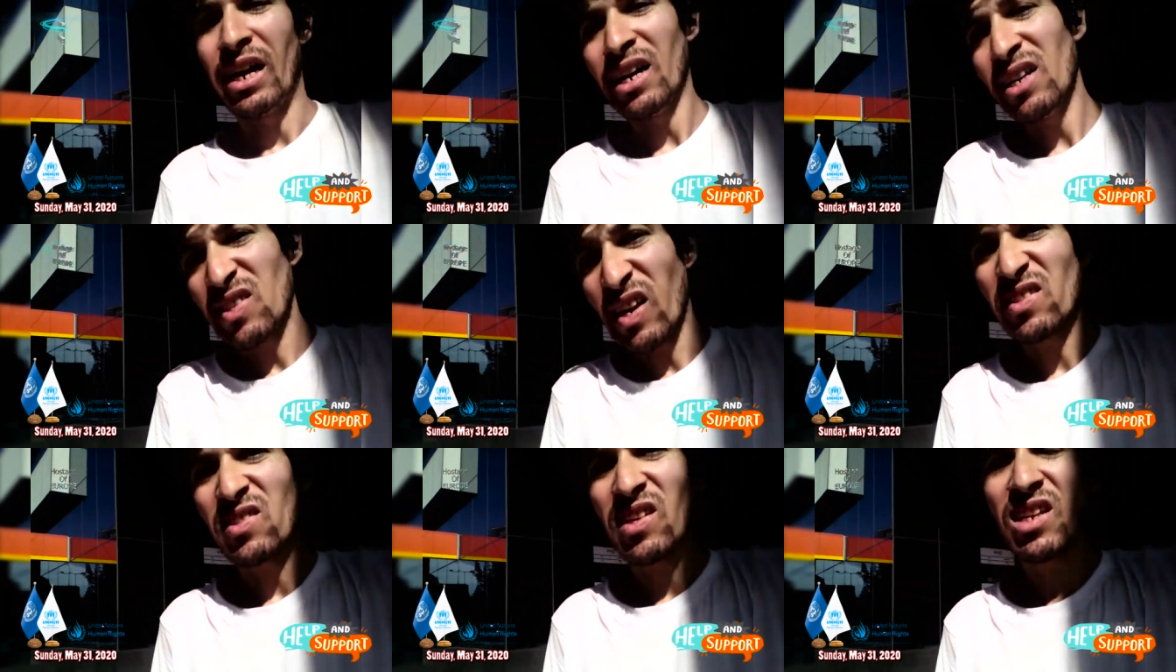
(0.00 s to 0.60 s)

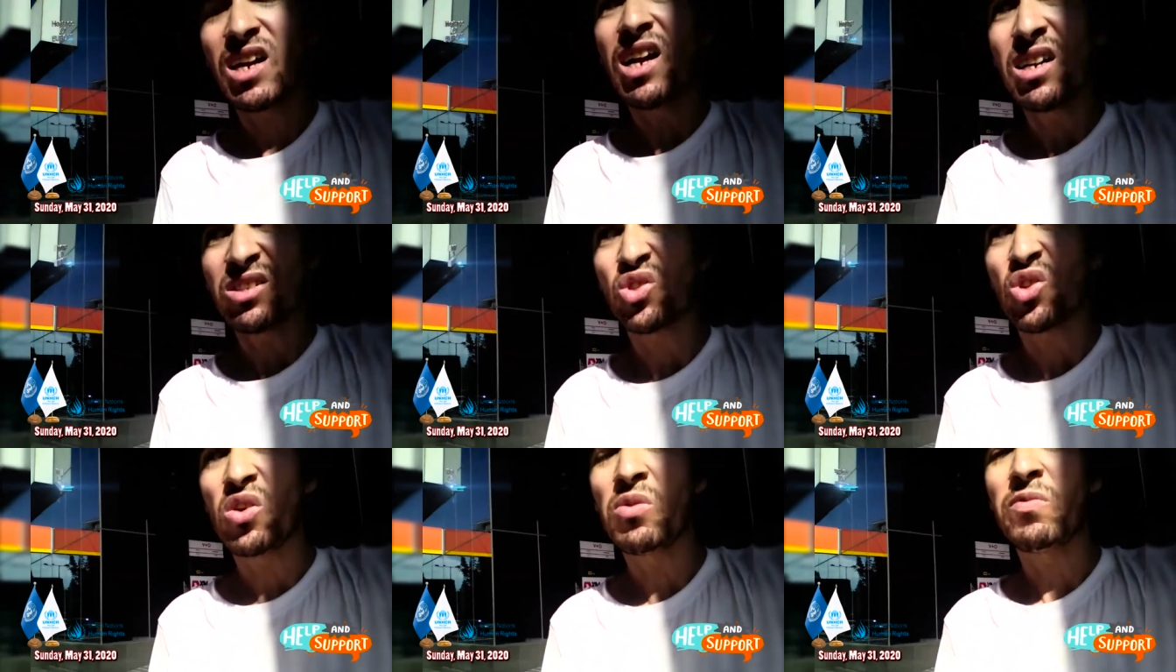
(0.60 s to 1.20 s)
as I said I
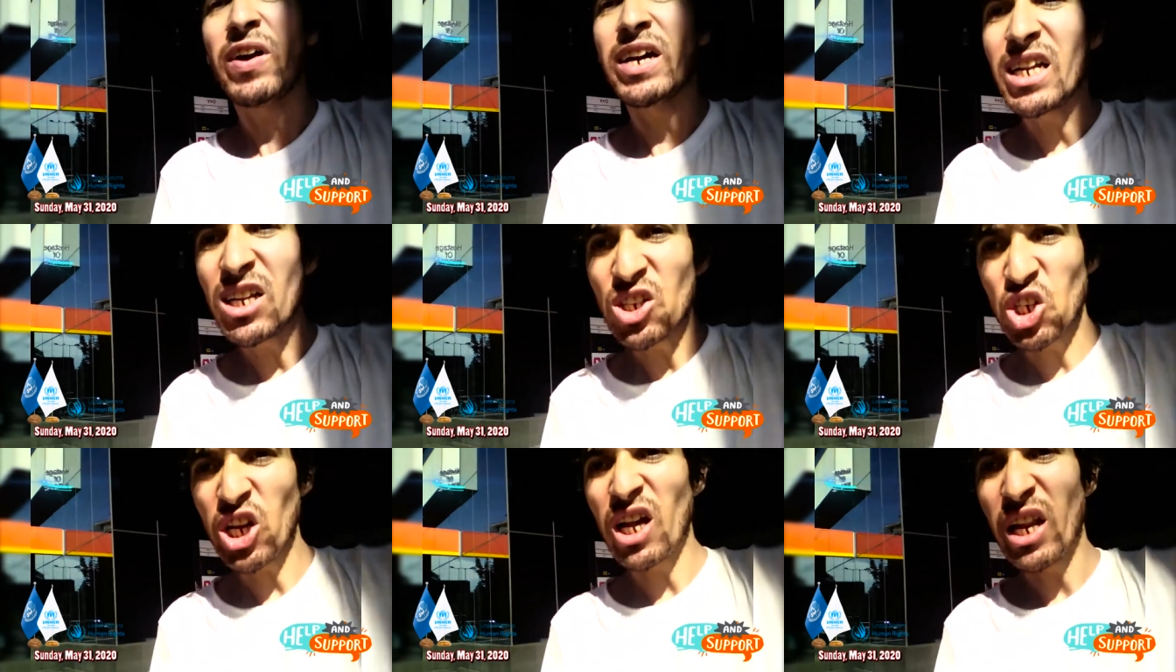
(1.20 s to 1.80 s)
also
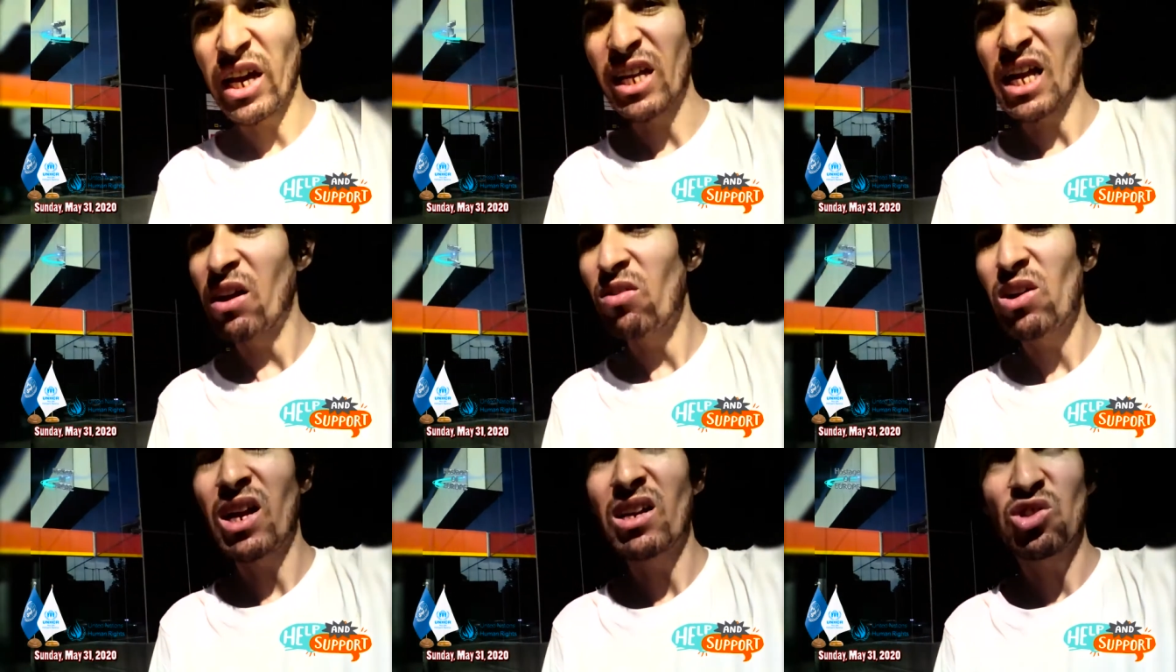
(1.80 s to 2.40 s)
financial aid
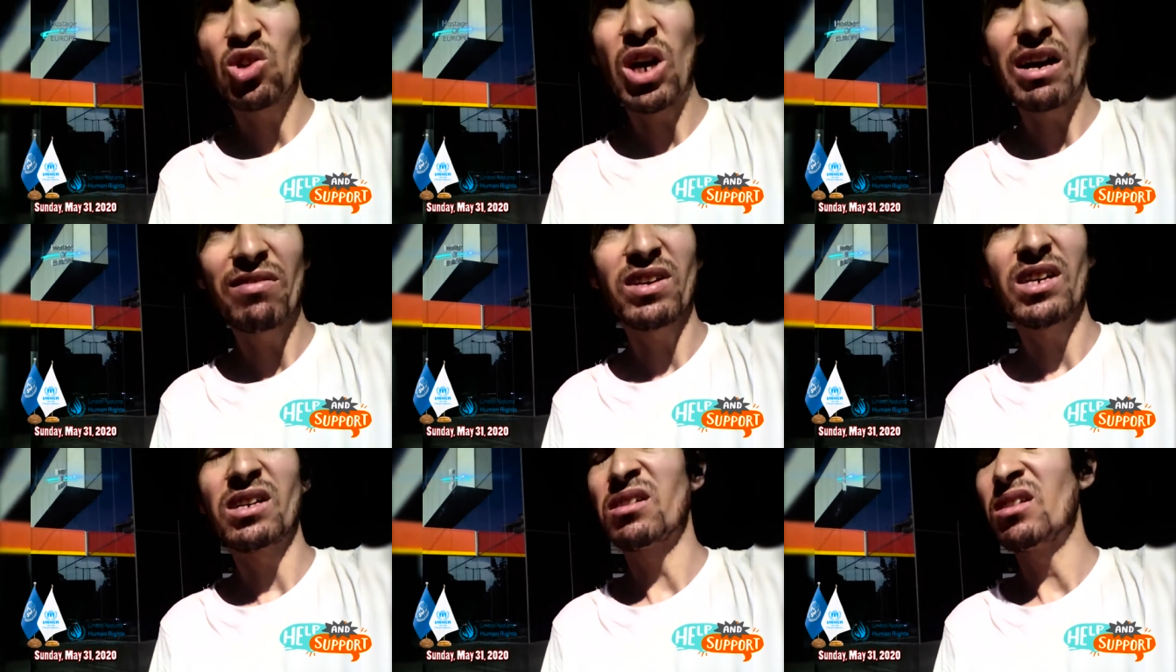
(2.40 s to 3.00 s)
I will also
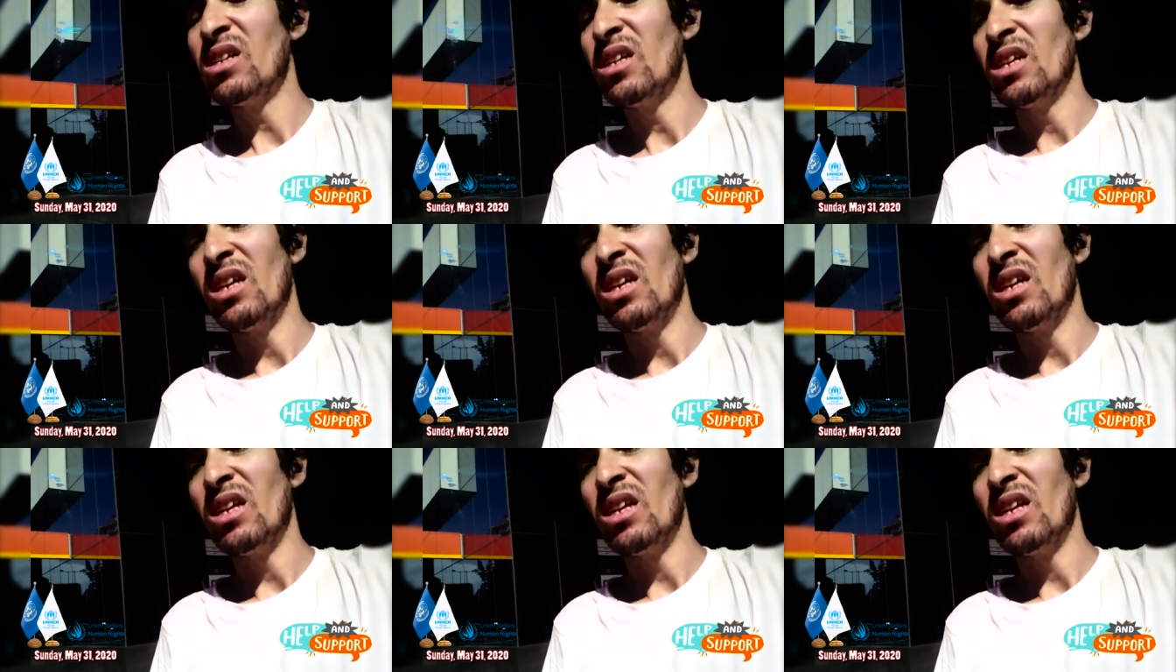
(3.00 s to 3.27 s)
have a,